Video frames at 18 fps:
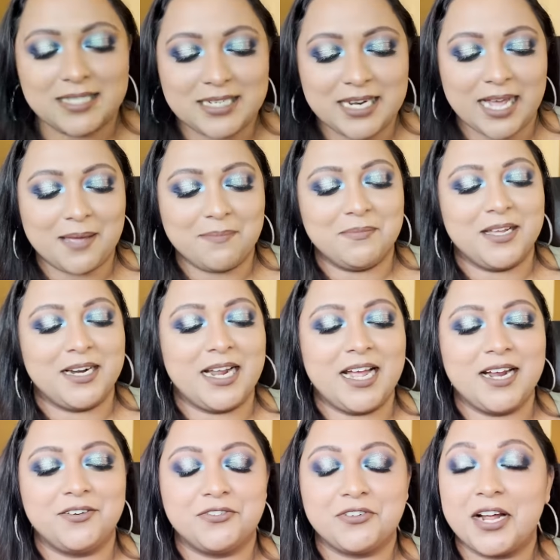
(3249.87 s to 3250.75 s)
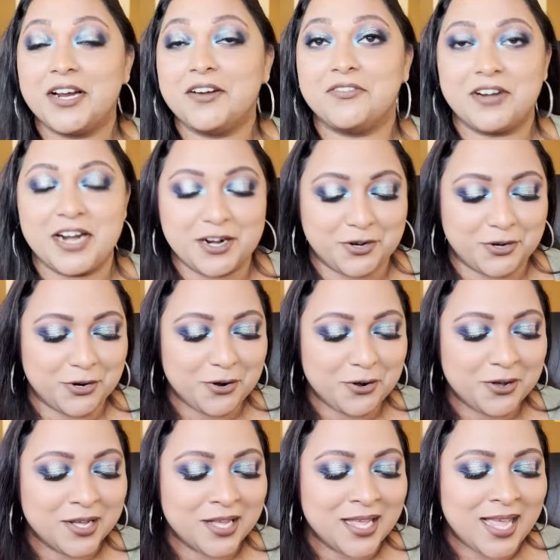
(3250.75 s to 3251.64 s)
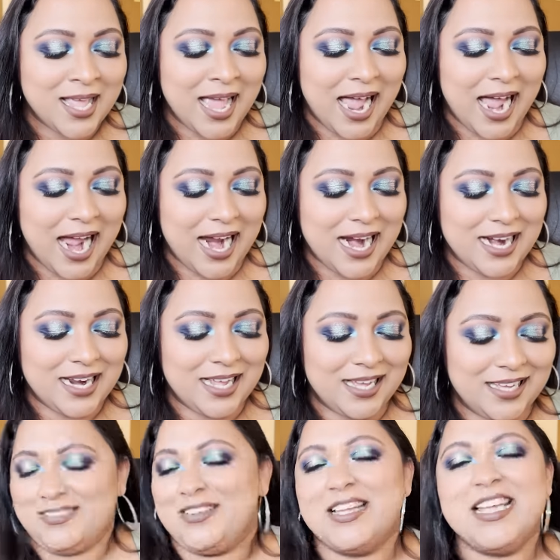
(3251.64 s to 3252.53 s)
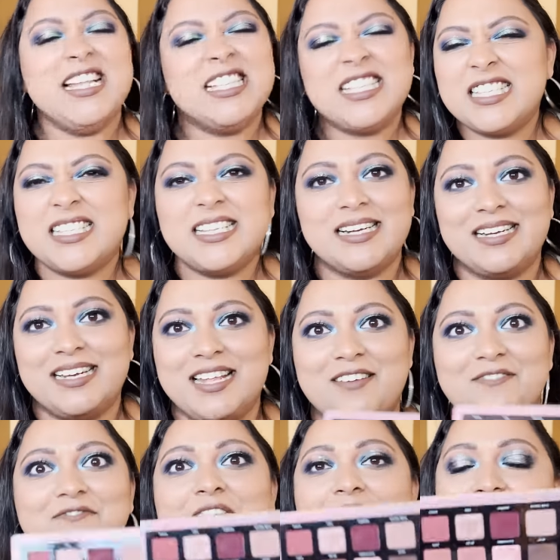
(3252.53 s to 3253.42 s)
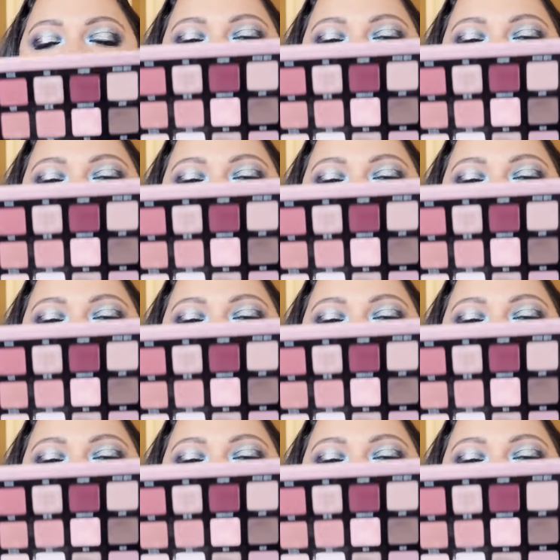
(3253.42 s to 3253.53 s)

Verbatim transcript: time that I tried Retro and instantly fell